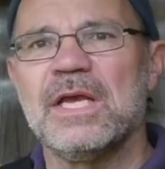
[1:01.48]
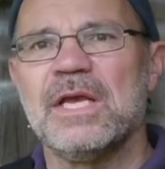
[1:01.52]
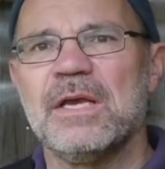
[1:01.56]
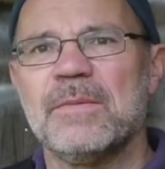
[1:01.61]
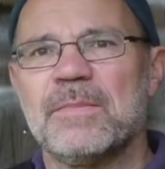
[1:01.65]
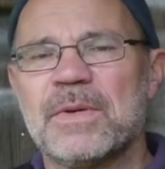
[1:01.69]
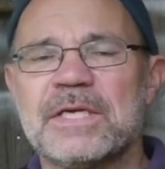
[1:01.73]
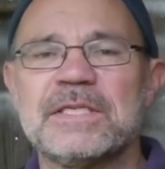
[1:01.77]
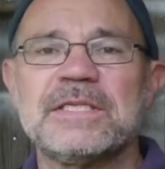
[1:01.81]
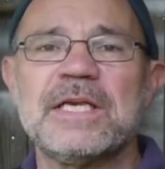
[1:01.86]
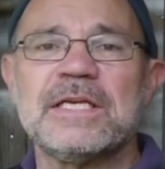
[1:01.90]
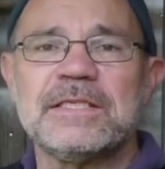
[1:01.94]

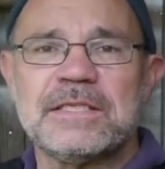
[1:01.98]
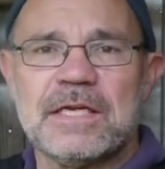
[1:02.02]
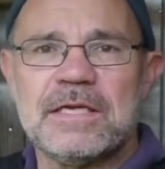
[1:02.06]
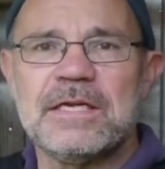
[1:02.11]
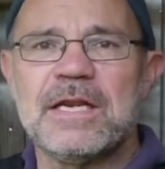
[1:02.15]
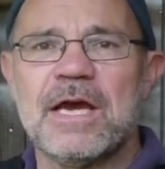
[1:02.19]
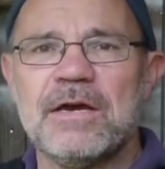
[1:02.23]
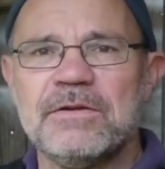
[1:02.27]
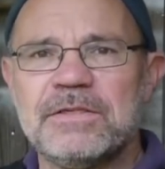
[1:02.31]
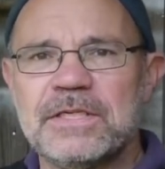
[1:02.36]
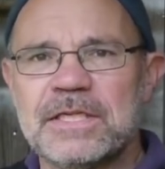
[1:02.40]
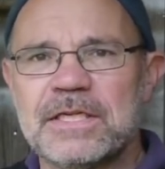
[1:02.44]
Because as I
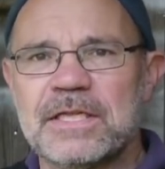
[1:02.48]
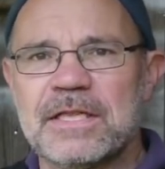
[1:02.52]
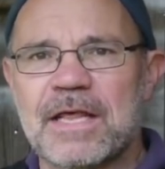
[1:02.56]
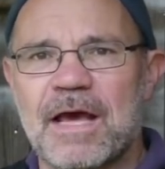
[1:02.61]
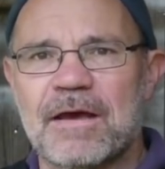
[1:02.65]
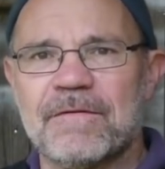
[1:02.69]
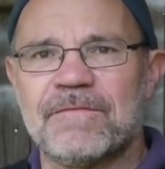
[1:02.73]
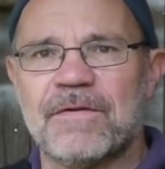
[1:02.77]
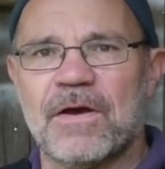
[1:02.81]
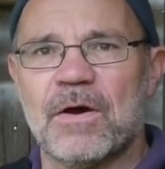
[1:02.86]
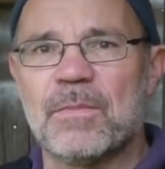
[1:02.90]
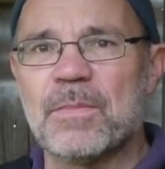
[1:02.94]
noted in
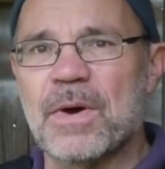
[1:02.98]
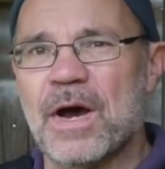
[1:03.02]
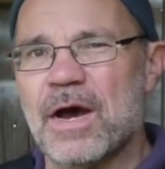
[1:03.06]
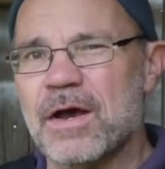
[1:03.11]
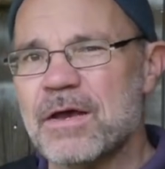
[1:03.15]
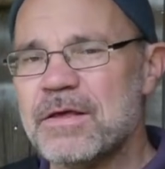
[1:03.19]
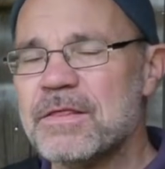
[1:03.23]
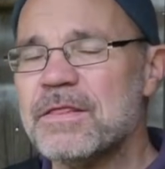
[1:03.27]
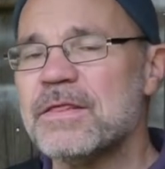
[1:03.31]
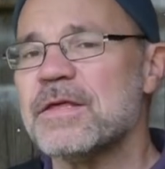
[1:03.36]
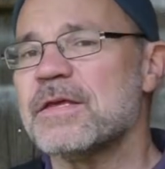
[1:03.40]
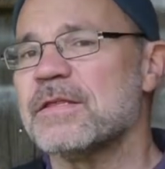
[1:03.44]
that film,
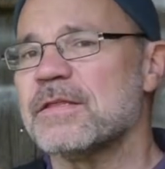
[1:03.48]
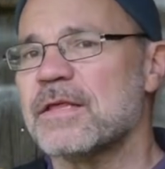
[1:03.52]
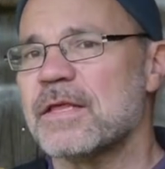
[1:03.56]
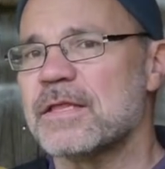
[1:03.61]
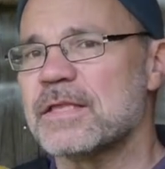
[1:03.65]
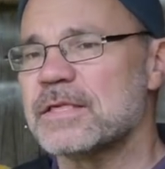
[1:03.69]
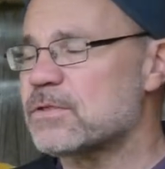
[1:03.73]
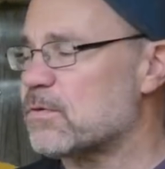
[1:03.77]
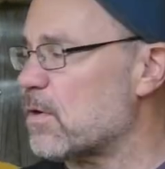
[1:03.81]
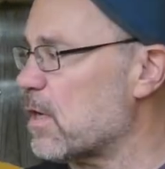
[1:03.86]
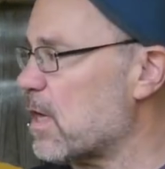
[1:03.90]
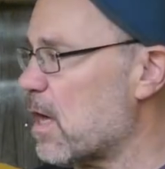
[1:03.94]
I think that
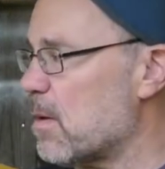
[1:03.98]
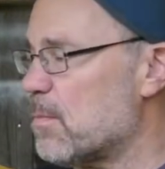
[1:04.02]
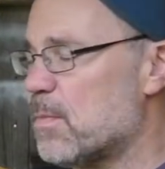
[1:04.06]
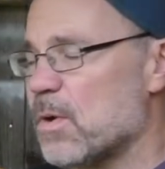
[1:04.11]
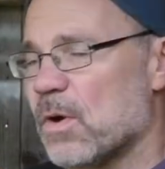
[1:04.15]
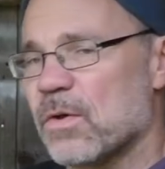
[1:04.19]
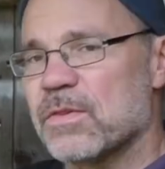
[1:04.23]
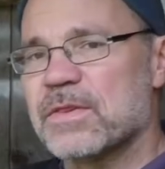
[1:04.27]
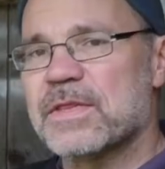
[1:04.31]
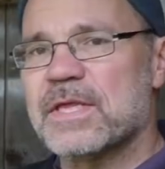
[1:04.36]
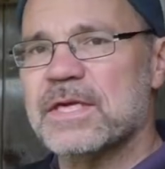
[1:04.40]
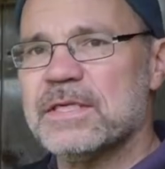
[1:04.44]
the string I put
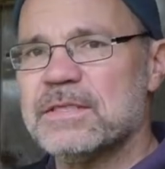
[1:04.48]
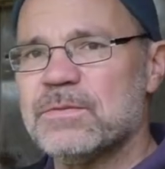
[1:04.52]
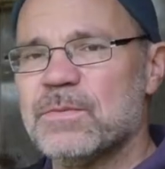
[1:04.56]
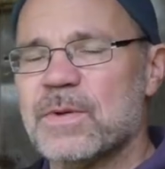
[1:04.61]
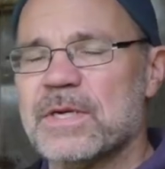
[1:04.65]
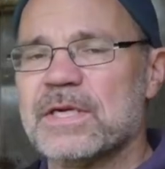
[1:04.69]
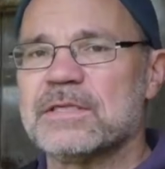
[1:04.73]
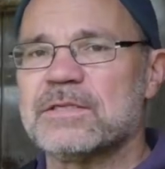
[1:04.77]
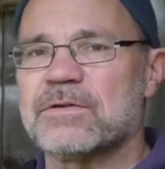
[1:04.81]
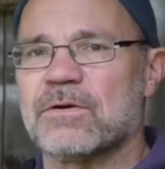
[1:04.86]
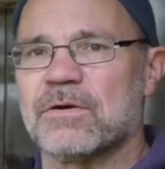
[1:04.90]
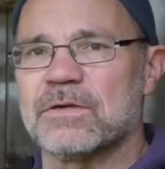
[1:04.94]
on this
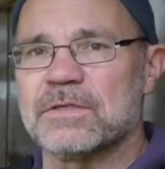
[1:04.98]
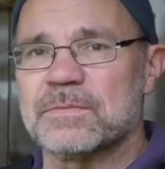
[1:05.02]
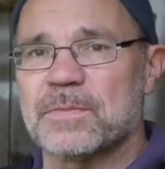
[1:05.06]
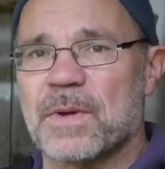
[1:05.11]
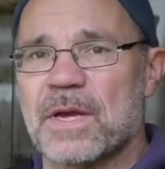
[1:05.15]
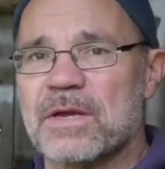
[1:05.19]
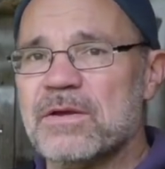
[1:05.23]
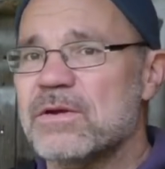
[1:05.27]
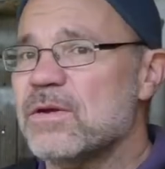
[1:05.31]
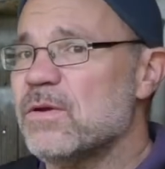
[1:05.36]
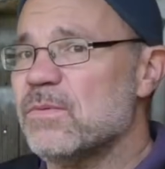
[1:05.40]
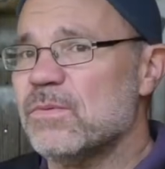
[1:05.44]
windlass
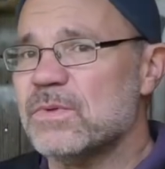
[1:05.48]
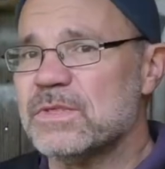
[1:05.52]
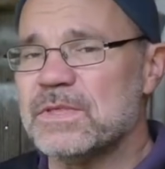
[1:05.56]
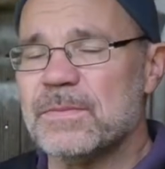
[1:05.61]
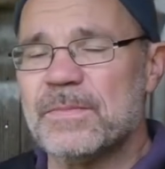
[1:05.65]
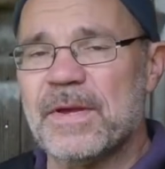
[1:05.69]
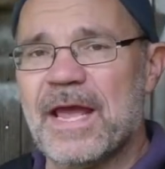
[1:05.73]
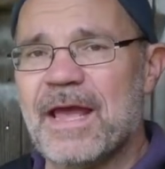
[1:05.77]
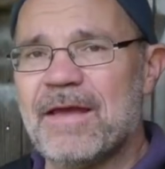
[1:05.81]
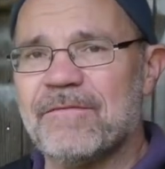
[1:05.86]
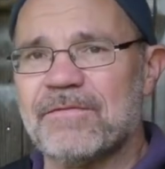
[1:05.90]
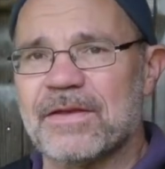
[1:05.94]
crossbow was a
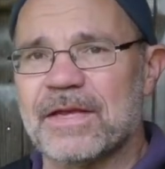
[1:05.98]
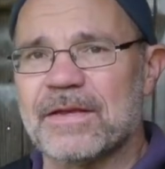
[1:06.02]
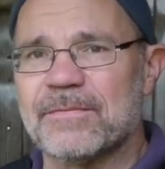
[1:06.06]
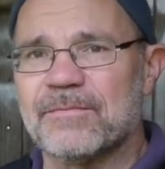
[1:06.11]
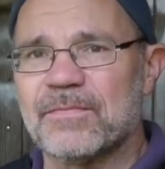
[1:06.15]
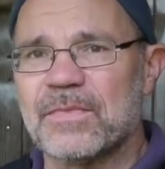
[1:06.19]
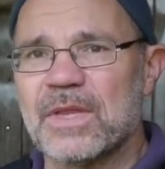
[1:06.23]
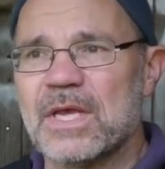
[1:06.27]
bit heavy.